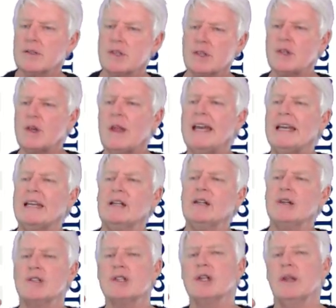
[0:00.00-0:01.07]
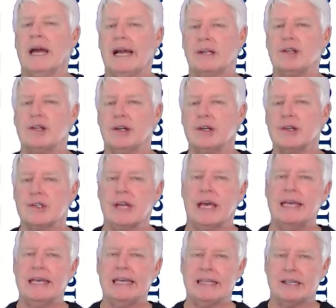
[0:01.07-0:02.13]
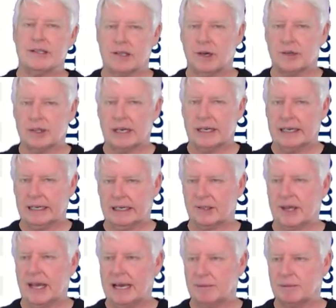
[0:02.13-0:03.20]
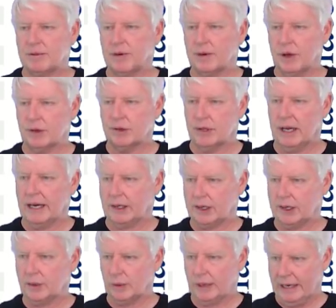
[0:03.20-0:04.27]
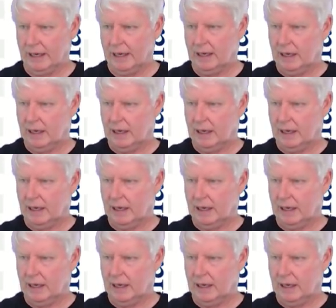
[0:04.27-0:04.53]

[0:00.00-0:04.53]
So that includes the lectures, taking the associated exams for those lectures. We,